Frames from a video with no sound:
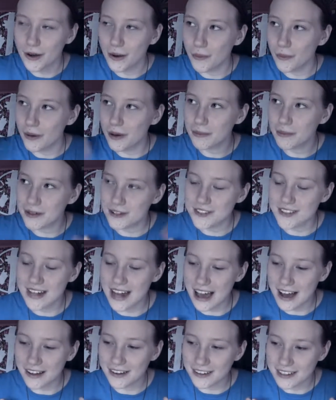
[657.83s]
one
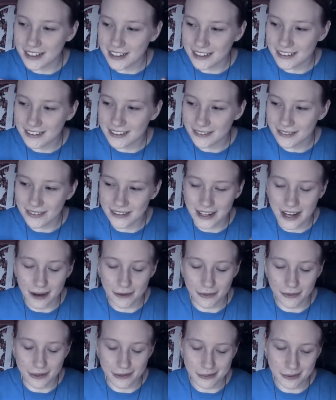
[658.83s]
personality, well,
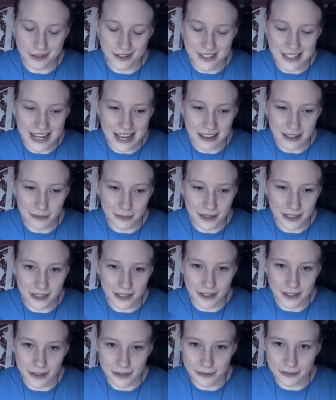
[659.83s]
not one personality, but you
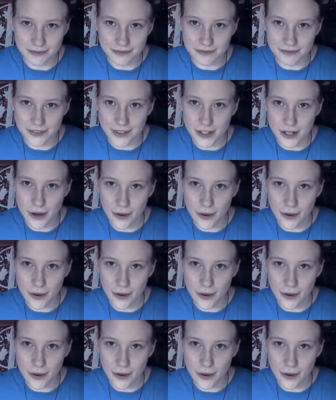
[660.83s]
know, know